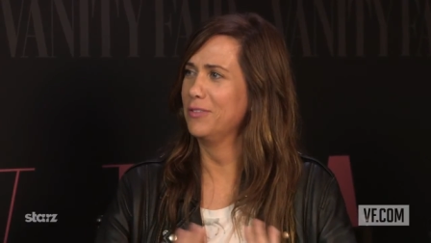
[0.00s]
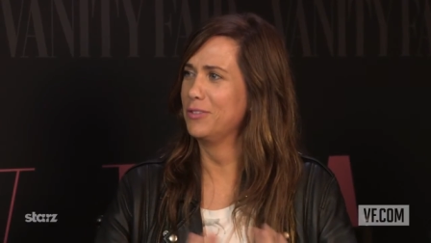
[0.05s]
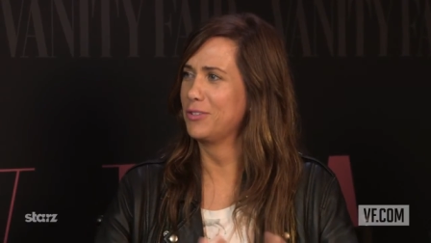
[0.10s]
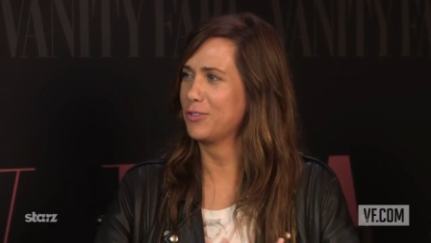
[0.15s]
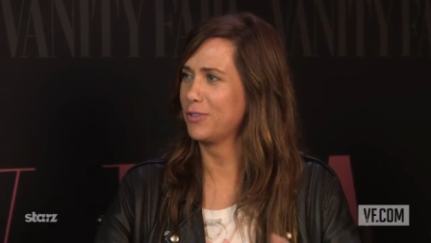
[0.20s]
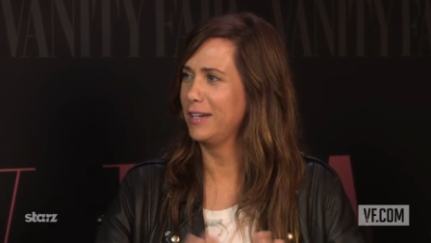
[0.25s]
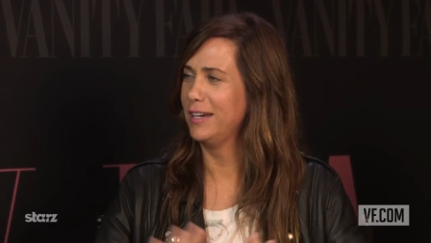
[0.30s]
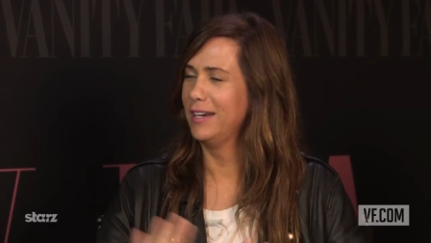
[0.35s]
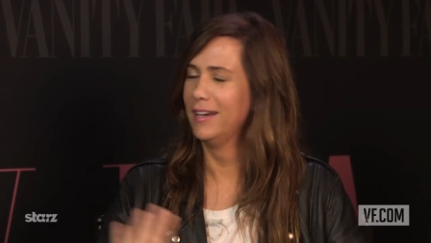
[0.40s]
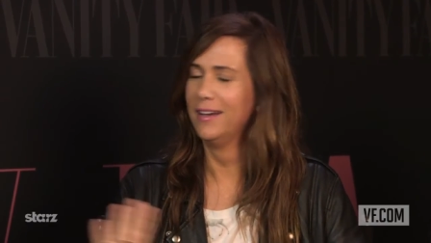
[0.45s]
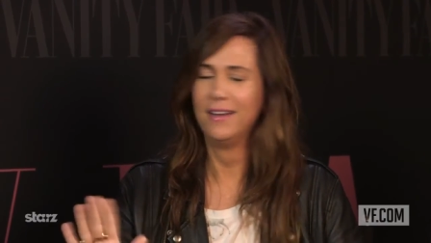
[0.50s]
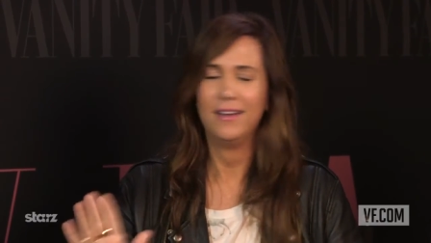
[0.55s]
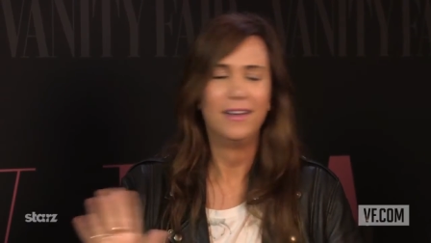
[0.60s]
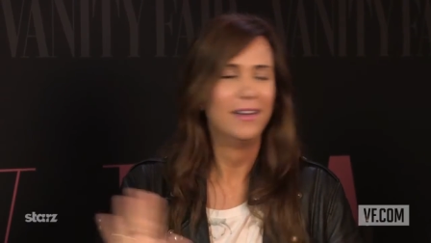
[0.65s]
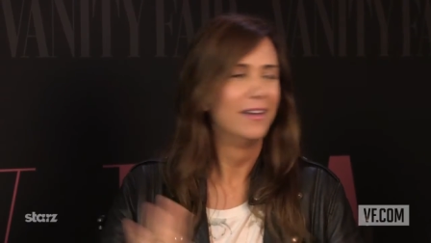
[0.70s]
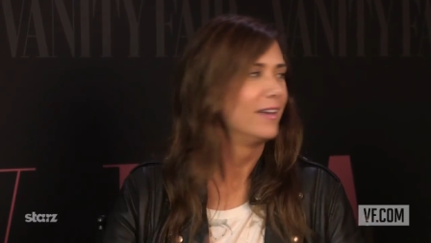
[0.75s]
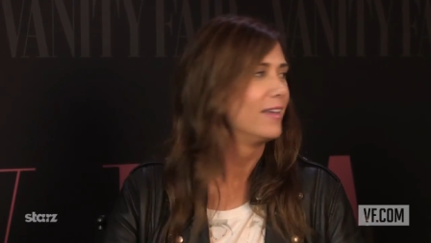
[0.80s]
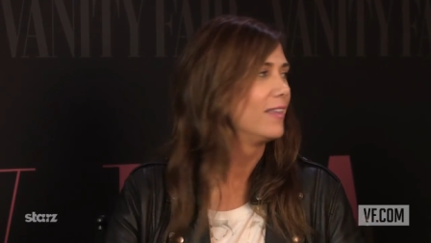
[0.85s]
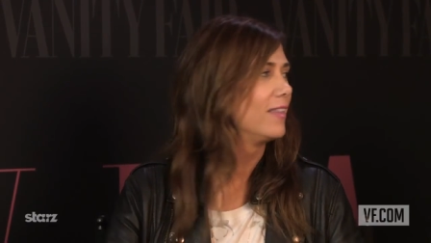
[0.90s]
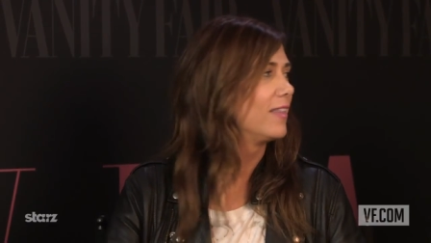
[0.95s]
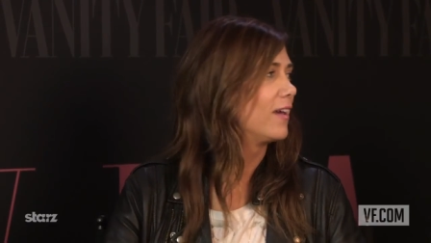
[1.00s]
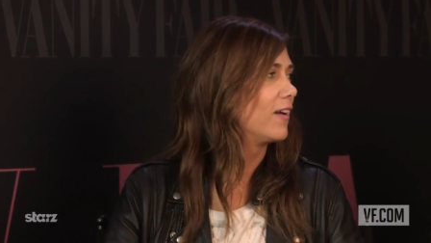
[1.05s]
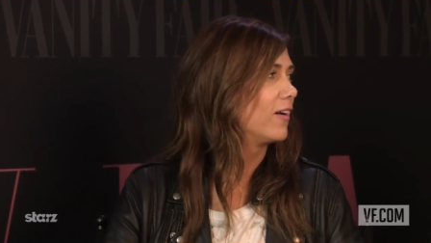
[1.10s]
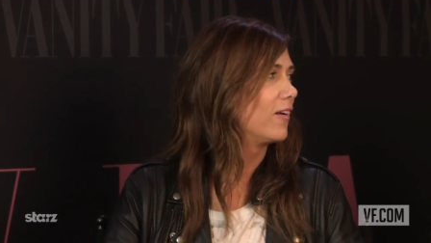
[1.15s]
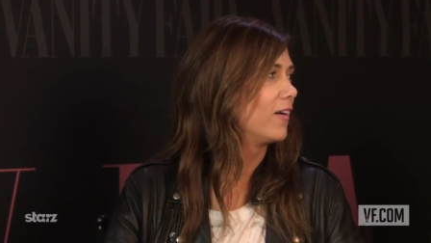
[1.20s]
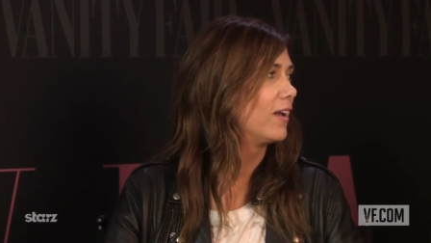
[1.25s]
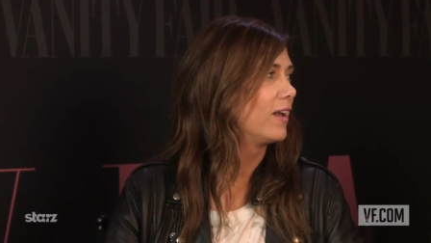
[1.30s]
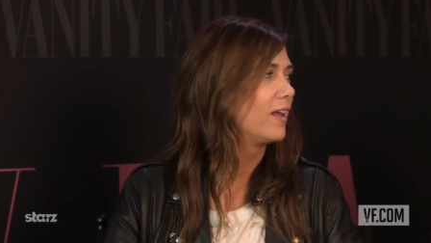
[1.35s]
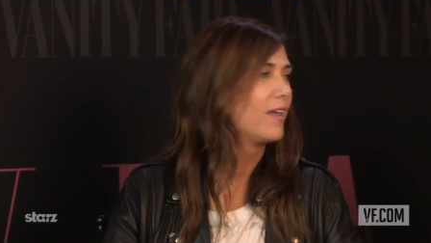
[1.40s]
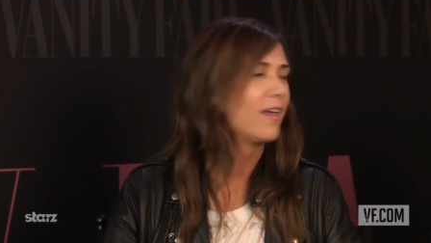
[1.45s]
boundary mm-hmm.
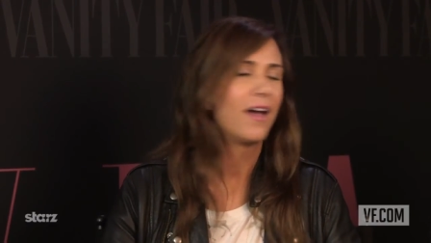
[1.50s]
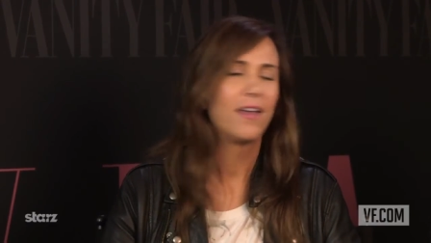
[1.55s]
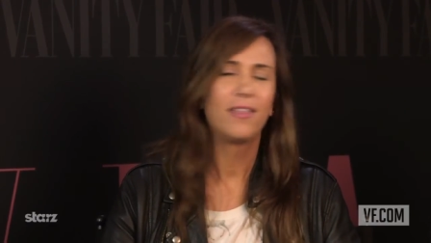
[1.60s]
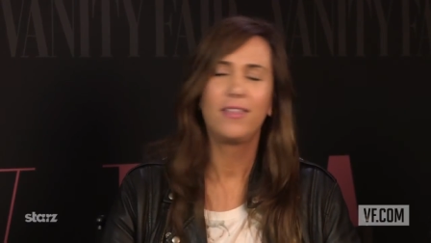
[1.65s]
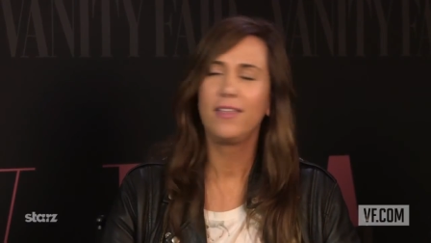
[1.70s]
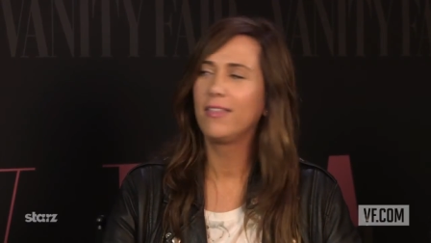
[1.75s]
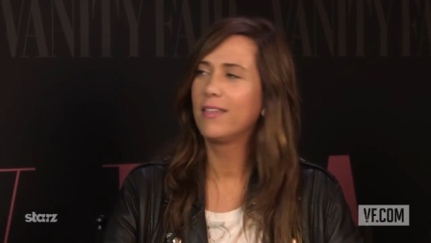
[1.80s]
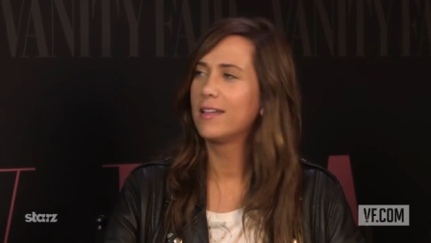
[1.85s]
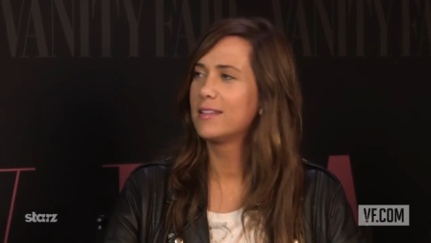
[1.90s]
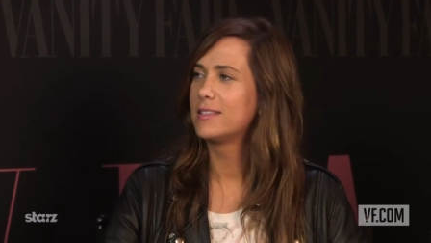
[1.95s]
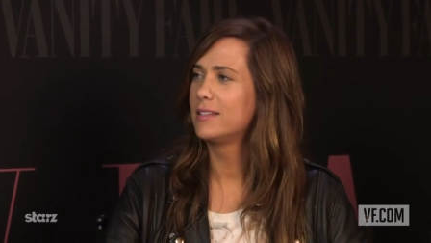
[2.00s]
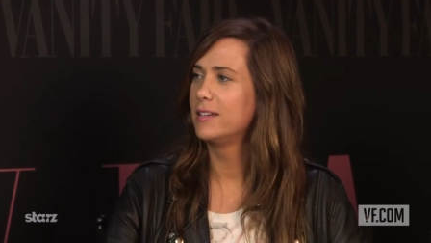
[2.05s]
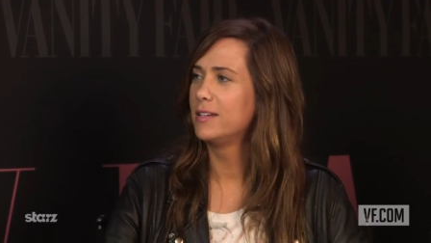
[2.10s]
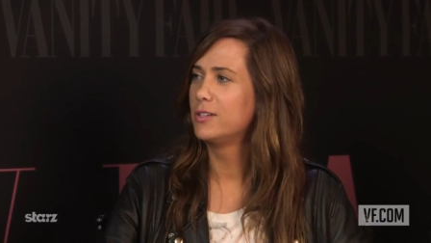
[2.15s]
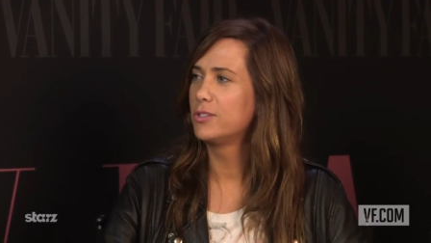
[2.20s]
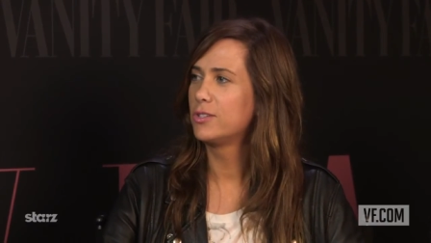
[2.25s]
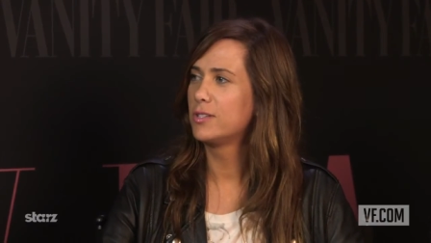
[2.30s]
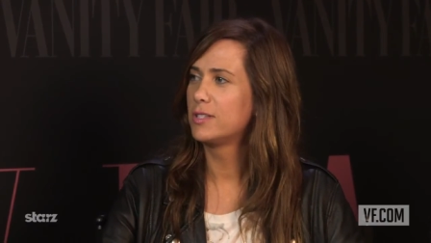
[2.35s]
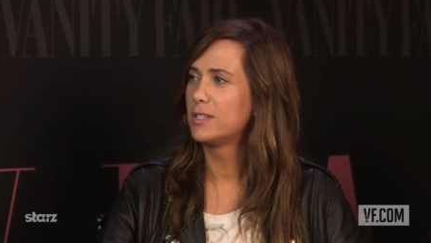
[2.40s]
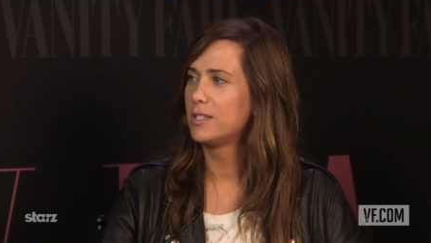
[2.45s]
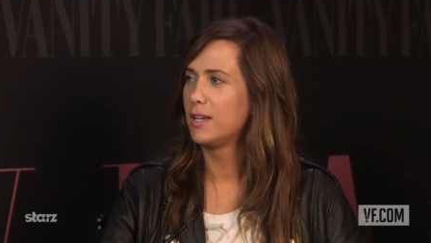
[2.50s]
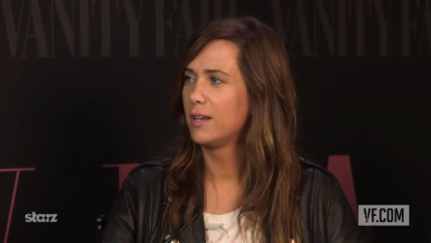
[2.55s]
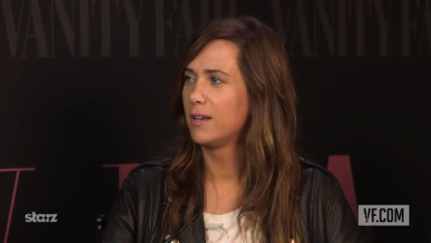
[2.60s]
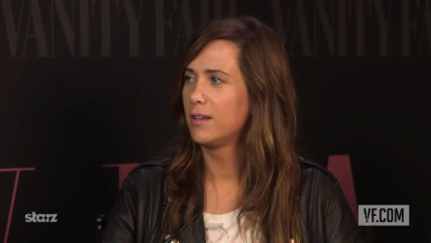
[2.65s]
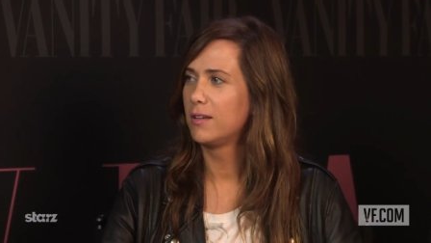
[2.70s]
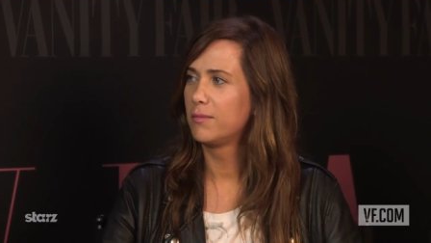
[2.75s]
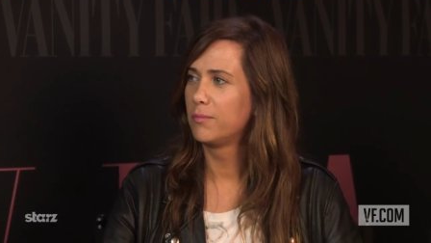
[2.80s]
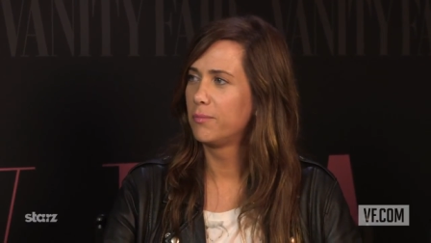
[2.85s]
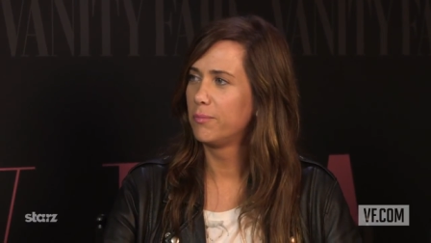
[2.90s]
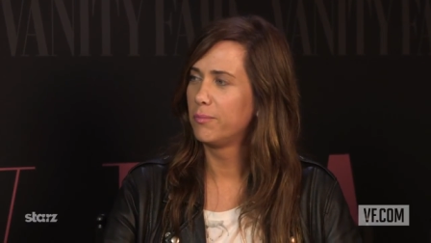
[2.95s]
there, and I, I think that's an
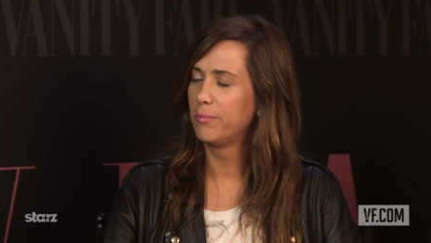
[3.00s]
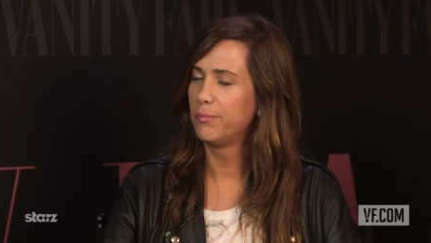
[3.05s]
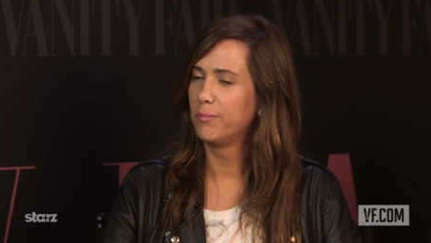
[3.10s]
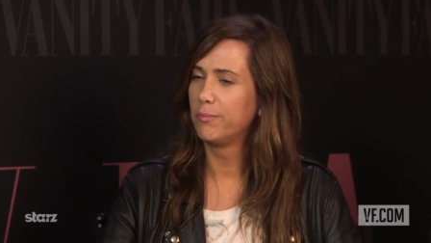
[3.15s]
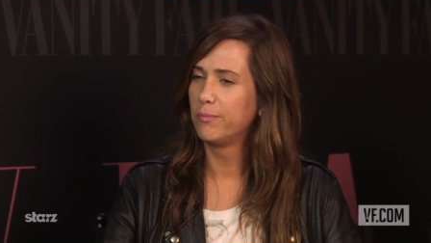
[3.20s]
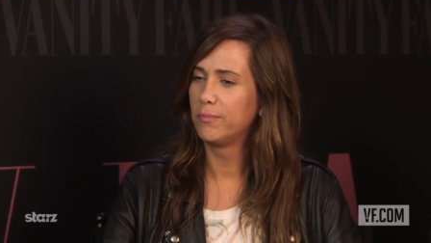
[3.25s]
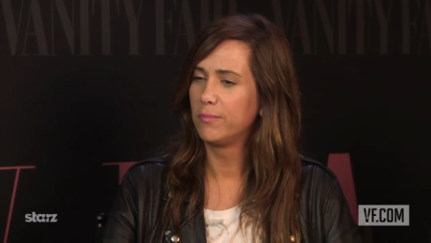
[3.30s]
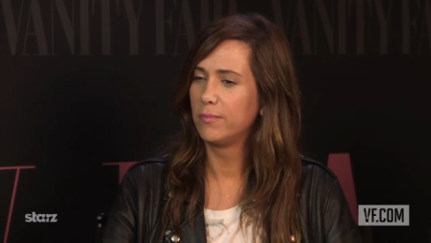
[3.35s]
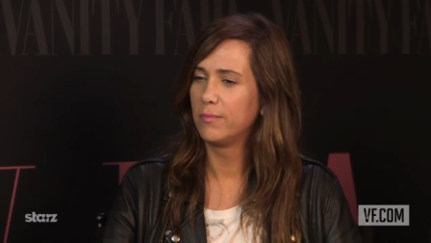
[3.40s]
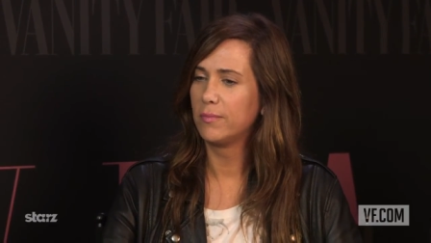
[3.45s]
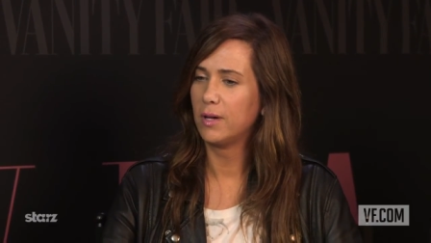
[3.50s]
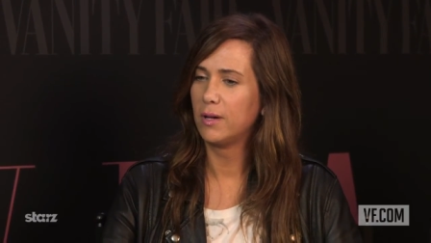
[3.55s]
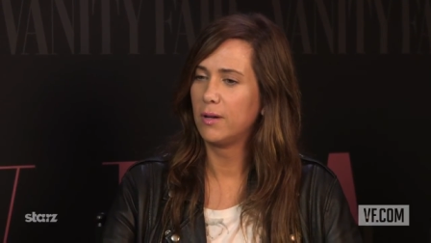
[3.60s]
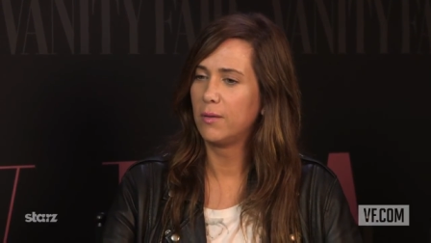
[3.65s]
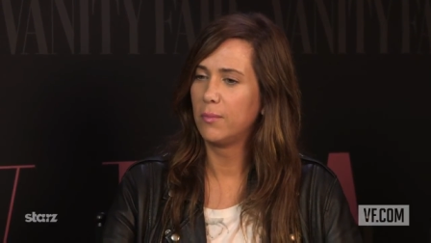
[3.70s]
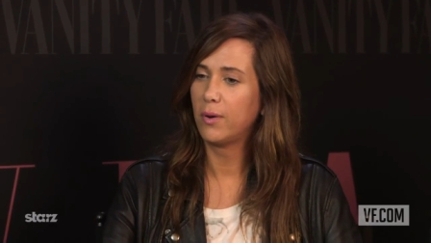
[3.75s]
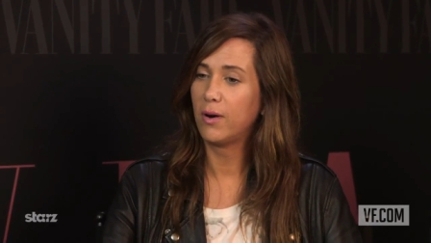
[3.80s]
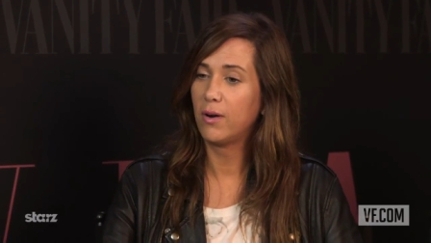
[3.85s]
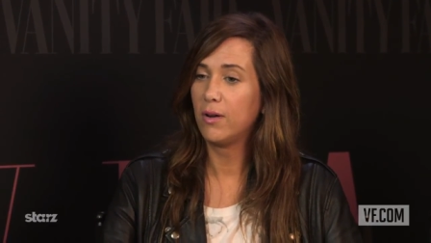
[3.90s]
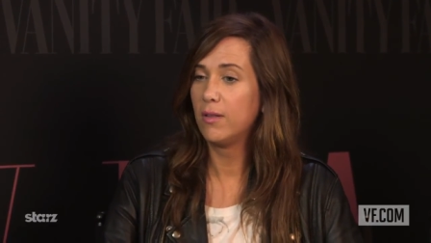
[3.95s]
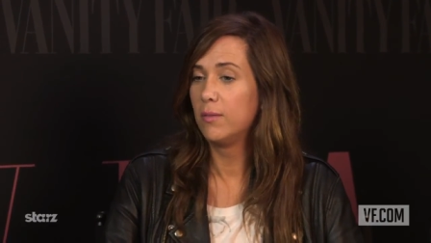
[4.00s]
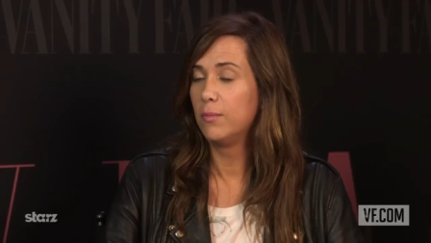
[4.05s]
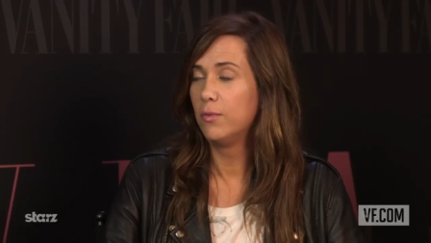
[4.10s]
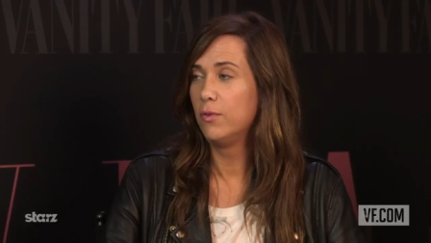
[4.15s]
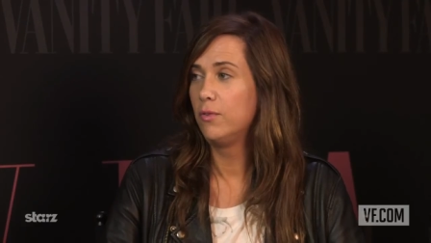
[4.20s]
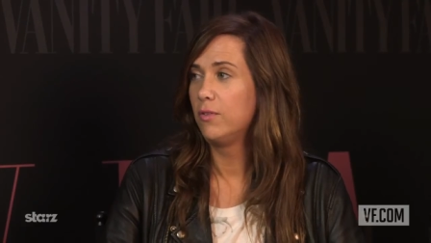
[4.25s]
interesting. Uh, part of the